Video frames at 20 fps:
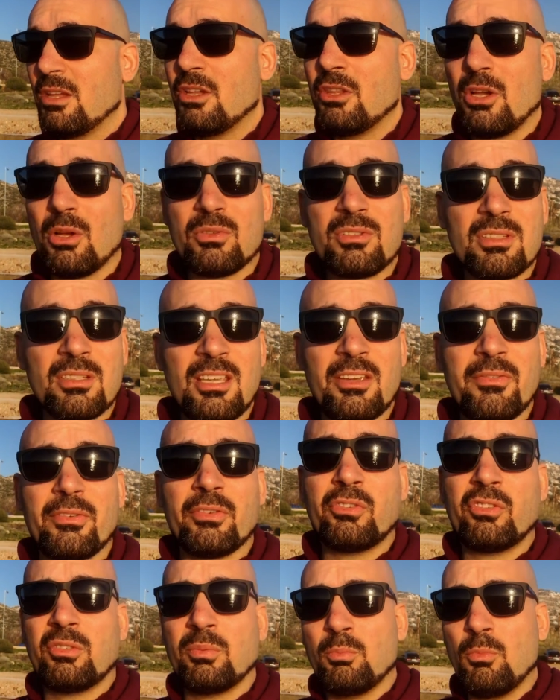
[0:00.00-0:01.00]
you know, to
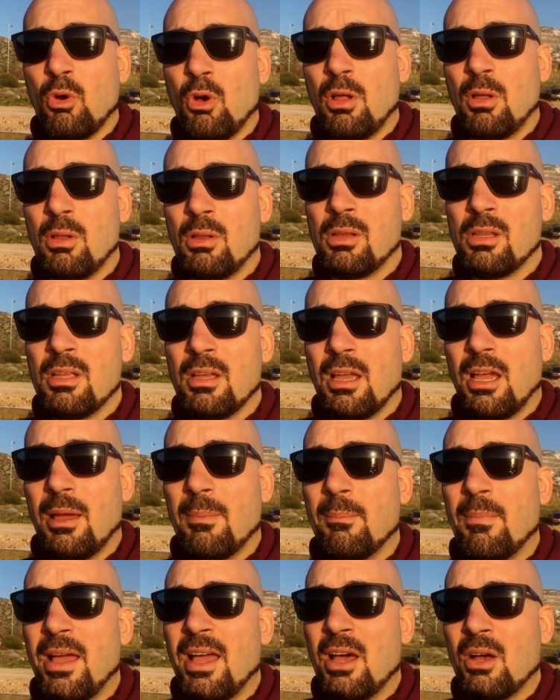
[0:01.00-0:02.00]
give a small
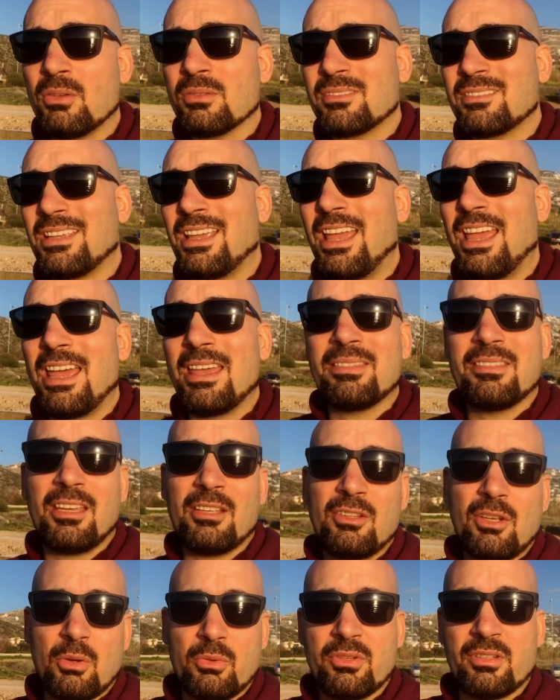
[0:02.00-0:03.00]
amount, and
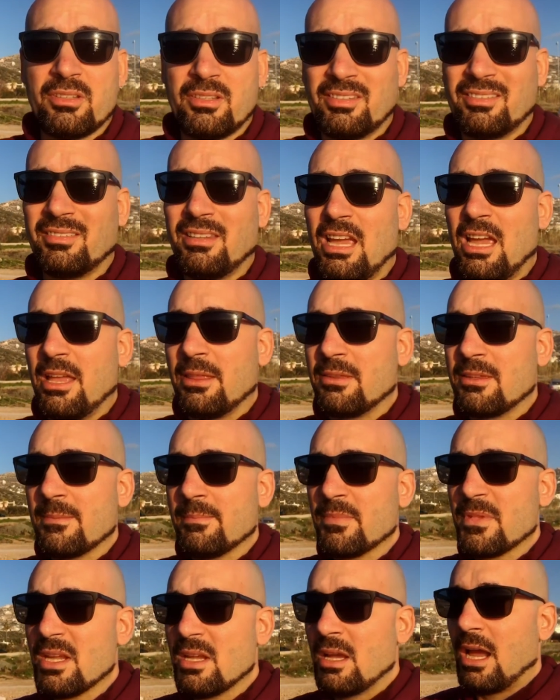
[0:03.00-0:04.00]
they don't understand
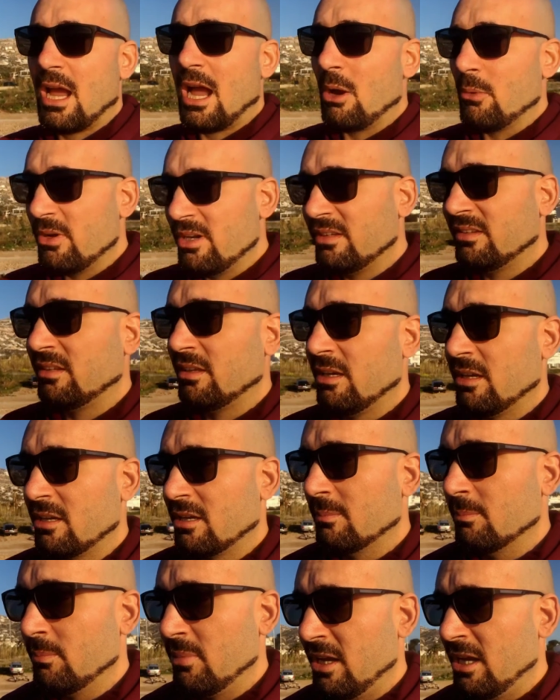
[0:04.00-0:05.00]
how easy
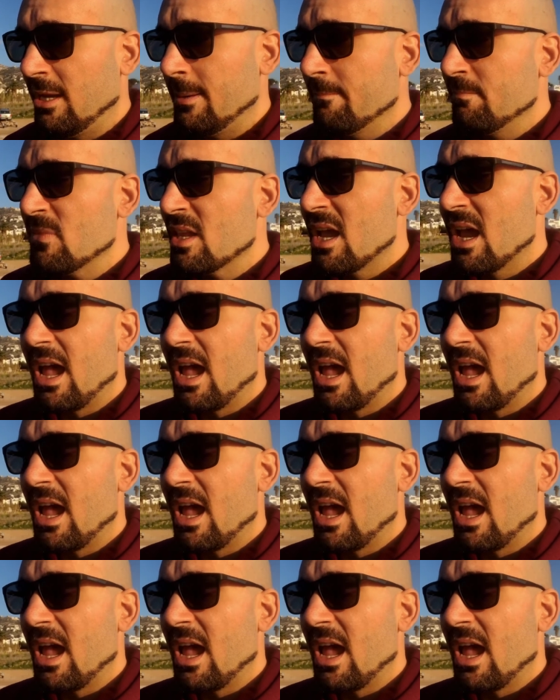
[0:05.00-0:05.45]
it can be.